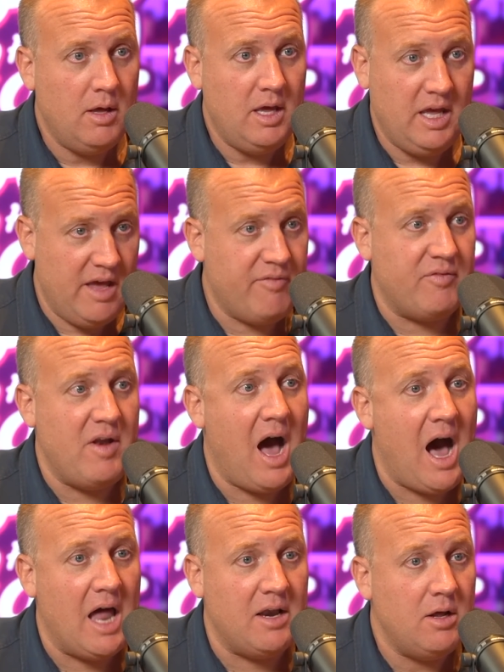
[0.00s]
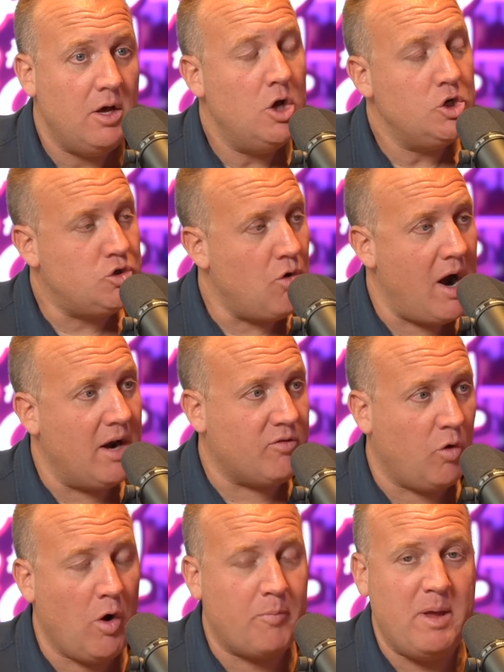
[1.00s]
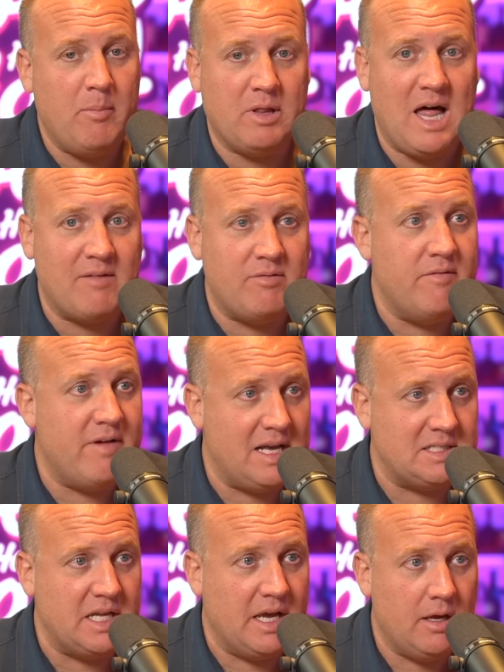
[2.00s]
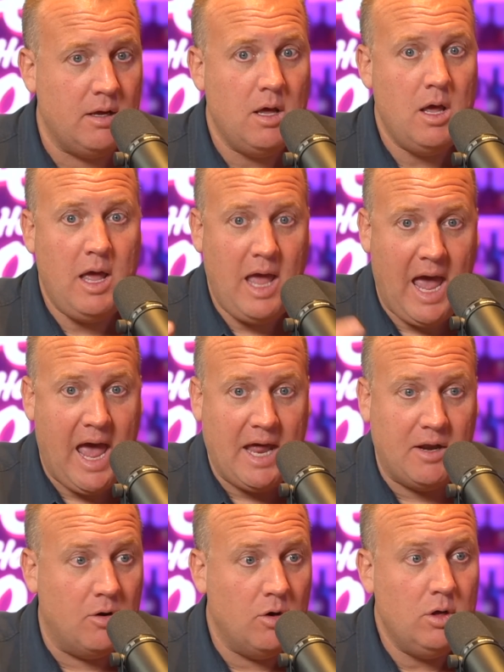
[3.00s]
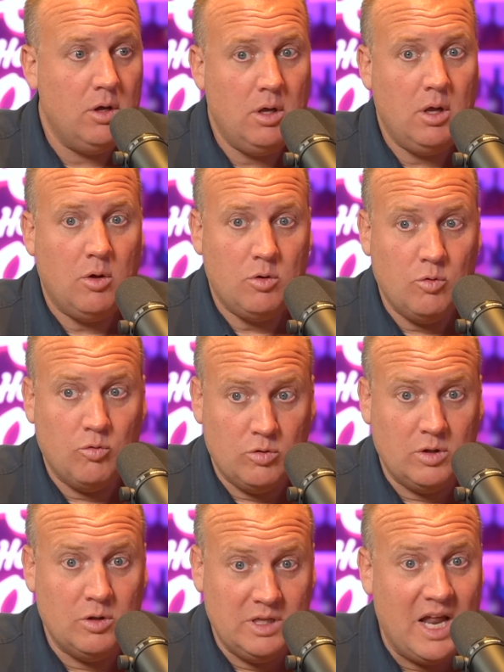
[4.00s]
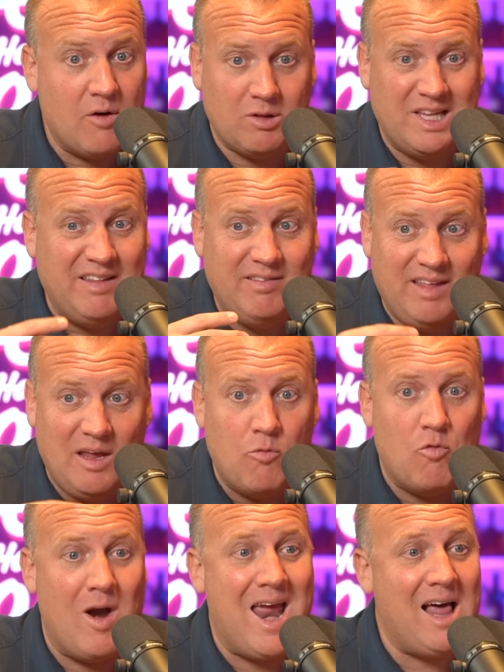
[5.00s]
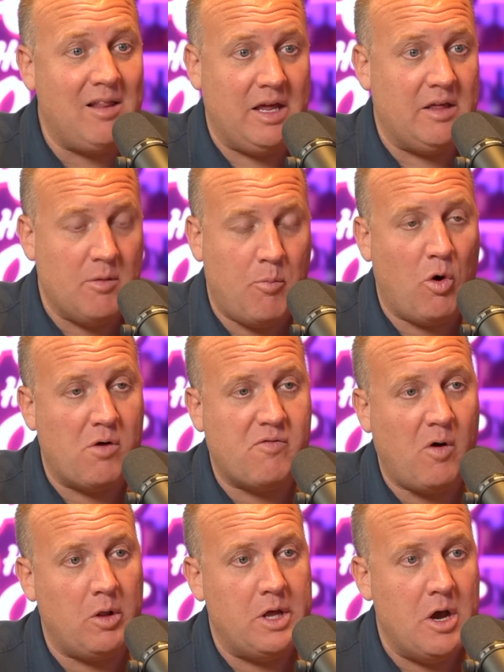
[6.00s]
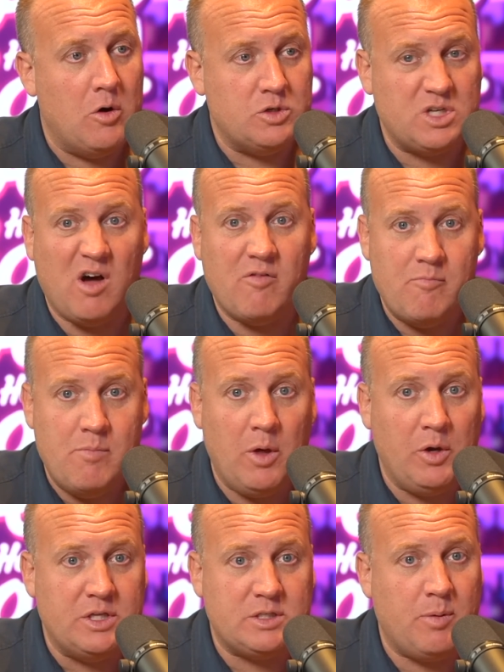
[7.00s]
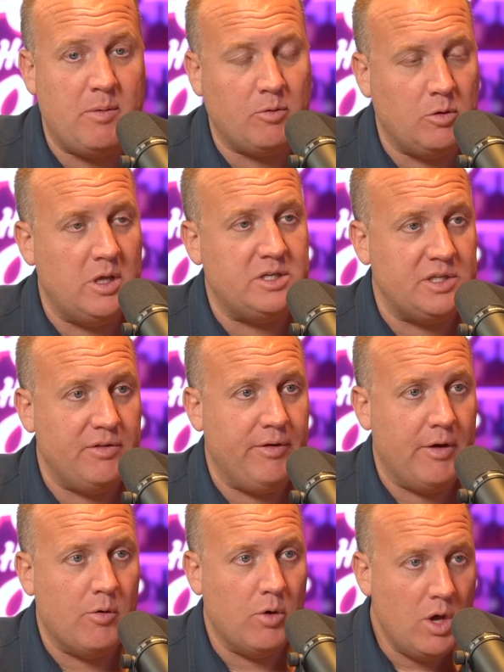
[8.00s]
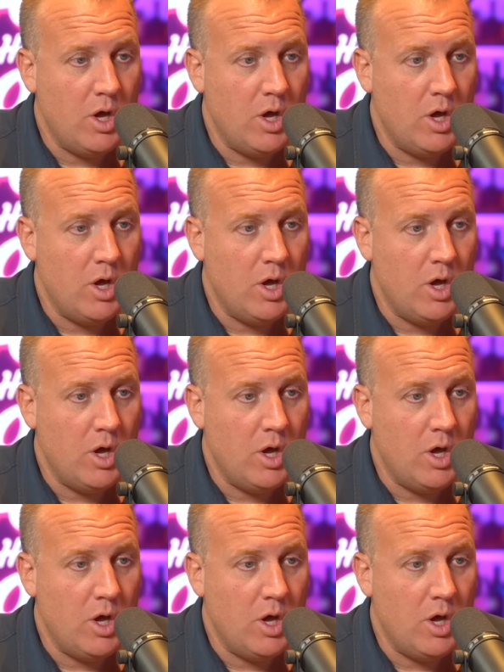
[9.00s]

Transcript: if not trying to talk people out of investing and literally derailing the portfolios of millions of people who listen to you?